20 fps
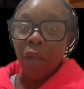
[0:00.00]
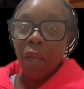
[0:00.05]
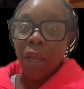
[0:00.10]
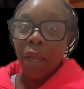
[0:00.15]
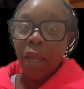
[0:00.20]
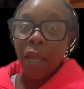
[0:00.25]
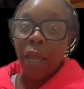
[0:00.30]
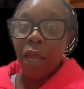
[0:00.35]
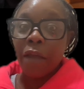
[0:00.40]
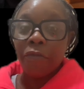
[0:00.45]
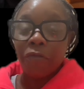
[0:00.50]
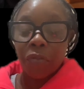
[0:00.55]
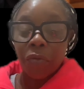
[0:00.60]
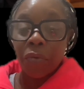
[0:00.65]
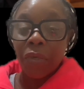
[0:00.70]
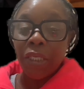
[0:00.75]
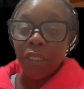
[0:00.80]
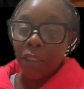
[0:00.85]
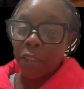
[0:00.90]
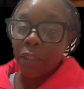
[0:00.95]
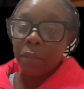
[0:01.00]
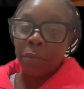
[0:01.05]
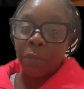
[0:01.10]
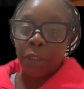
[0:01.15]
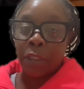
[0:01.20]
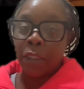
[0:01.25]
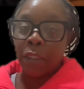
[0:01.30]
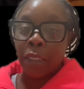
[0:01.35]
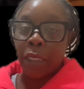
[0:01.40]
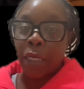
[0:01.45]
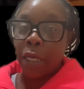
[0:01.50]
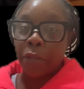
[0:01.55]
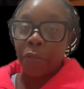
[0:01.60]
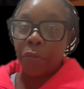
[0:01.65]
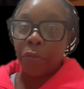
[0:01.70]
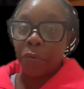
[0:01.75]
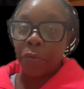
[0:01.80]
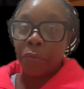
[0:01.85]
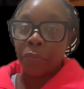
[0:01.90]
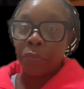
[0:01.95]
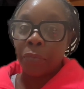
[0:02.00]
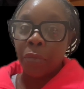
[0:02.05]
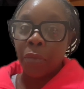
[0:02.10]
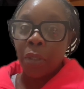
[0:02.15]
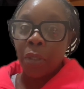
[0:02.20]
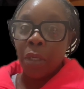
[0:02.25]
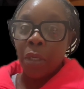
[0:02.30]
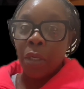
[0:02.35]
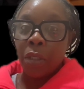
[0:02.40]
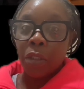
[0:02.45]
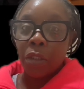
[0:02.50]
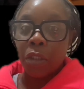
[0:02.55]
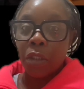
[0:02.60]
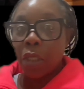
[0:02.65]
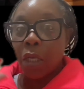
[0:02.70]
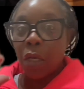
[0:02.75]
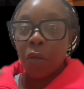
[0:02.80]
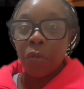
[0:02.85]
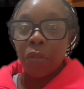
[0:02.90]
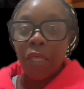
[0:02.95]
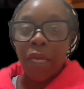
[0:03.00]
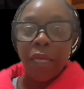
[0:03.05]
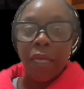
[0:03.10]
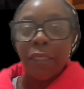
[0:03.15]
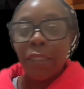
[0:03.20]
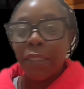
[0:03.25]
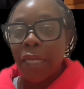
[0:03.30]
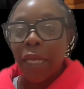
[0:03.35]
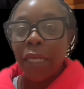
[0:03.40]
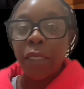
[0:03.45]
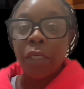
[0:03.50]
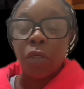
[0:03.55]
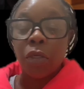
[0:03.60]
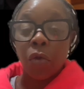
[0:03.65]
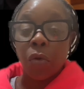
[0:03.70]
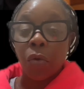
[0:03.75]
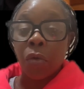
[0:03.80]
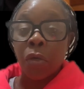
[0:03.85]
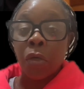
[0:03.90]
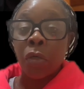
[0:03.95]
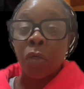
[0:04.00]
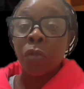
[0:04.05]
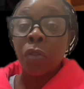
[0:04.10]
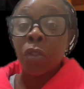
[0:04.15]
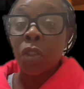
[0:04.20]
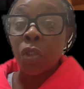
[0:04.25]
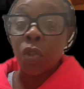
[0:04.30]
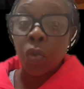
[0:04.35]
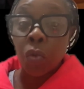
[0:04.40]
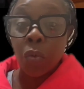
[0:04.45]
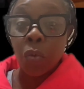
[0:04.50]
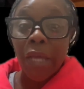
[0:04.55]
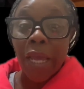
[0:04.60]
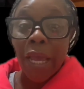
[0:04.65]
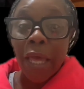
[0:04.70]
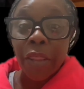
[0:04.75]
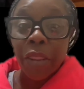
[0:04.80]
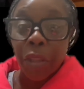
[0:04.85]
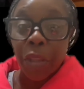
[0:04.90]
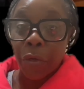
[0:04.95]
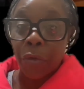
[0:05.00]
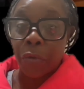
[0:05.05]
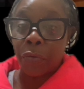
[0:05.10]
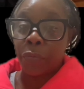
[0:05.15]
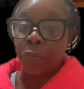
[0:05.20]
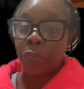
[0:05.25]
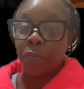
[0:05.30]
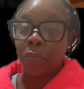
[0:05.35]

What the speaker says: have threesomes together. So they date girls together.